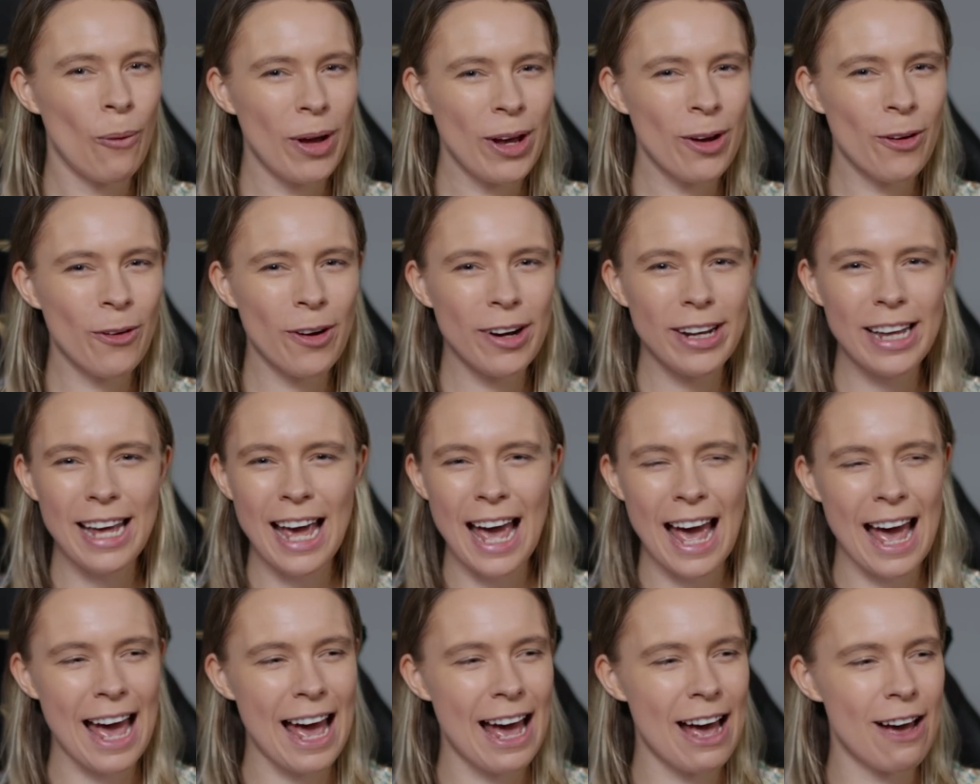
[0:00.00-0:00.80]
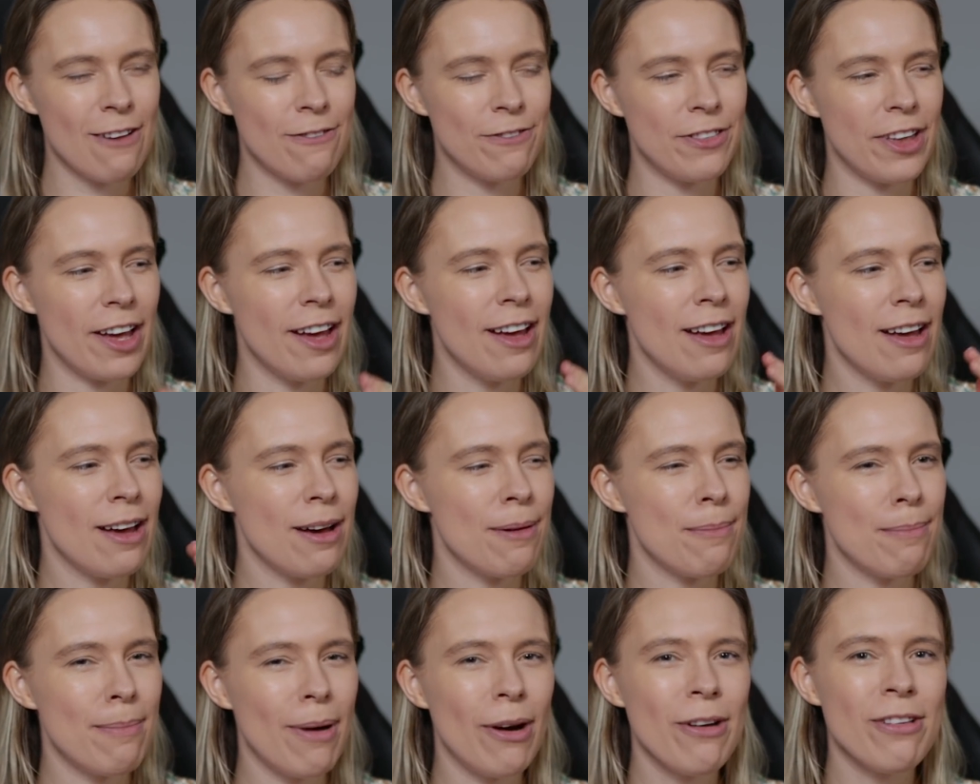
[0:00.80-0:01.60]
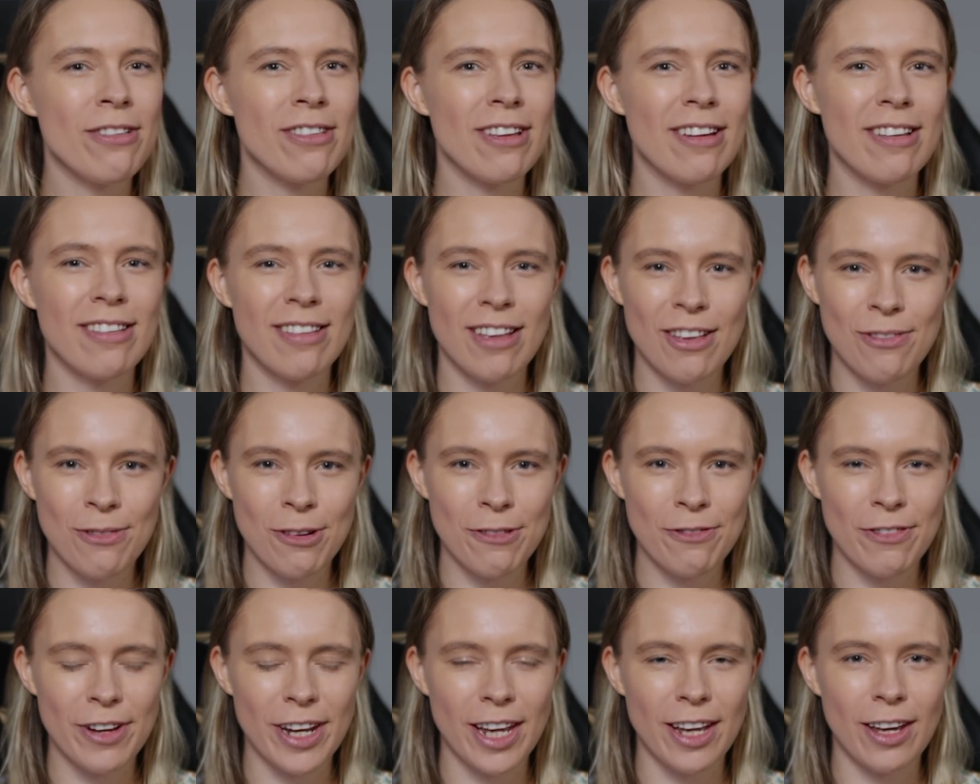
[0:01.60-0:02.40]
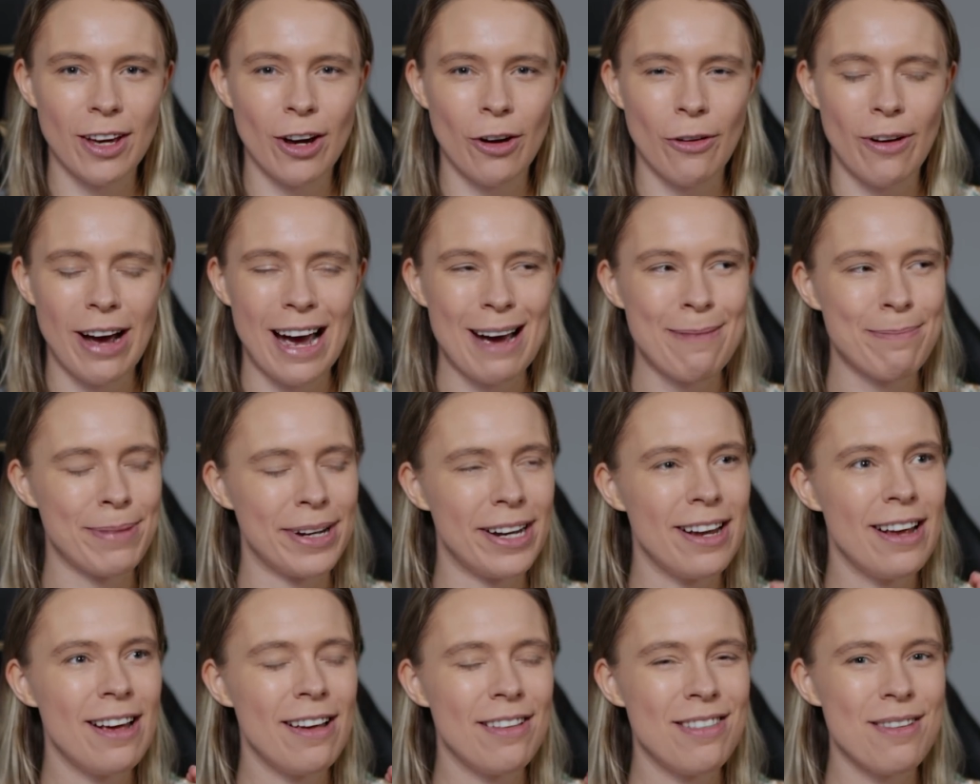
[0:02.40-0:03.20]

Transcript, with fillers: we already have the most successful video app and